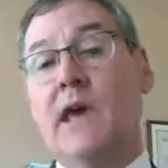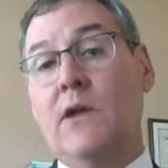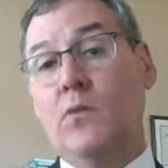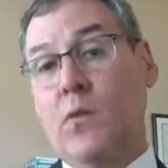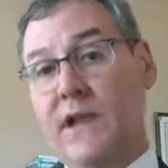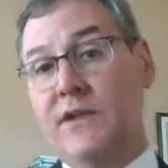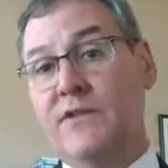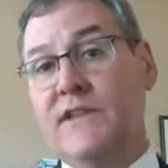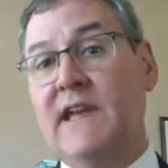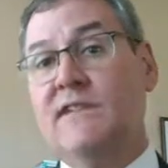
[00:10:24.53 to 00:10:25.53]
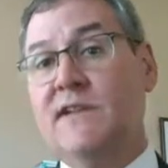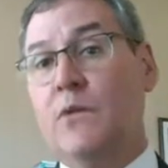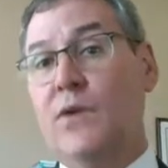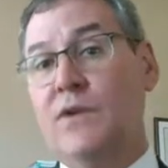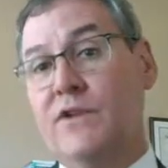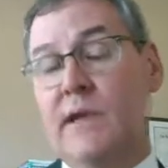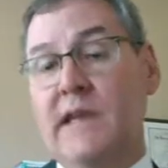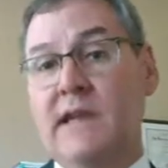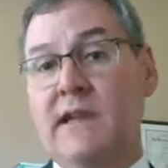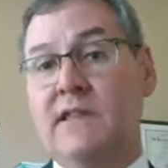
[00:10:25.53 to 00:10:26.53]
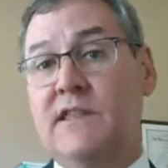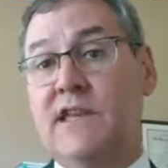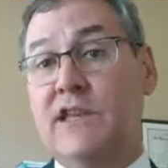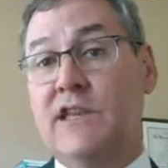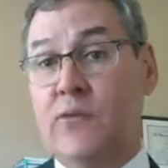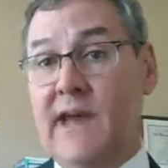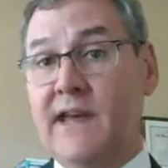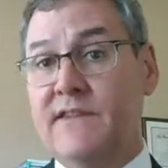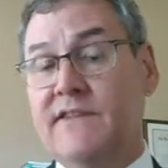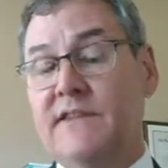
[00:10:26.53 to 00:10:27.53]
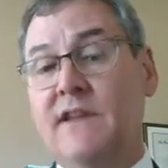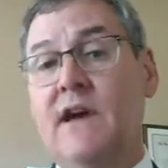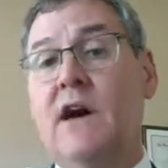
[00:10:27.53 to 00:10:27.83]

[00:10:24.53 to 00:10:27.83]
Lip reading: And one of those things that we're doing in the U.S.